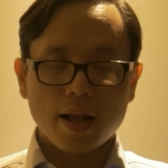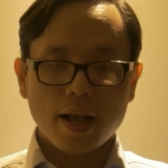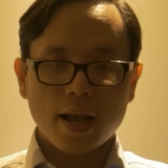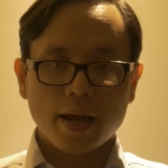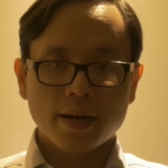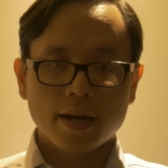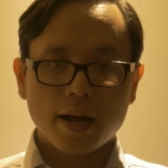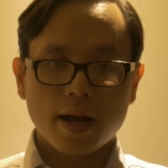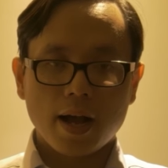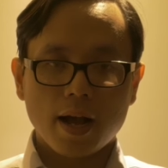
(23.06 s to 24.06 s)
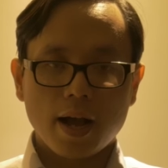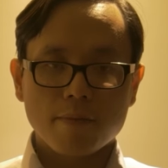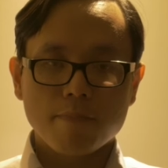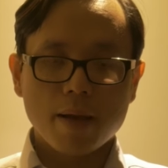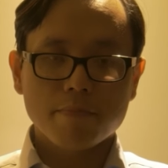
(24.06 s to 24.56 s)
and I
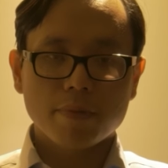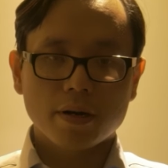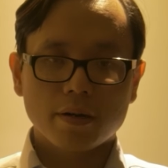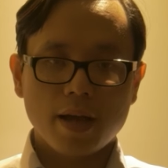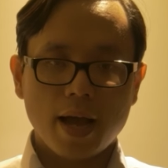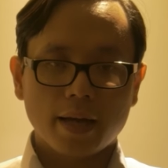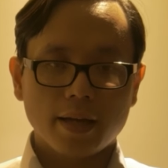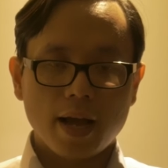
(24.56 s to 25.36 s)
remember that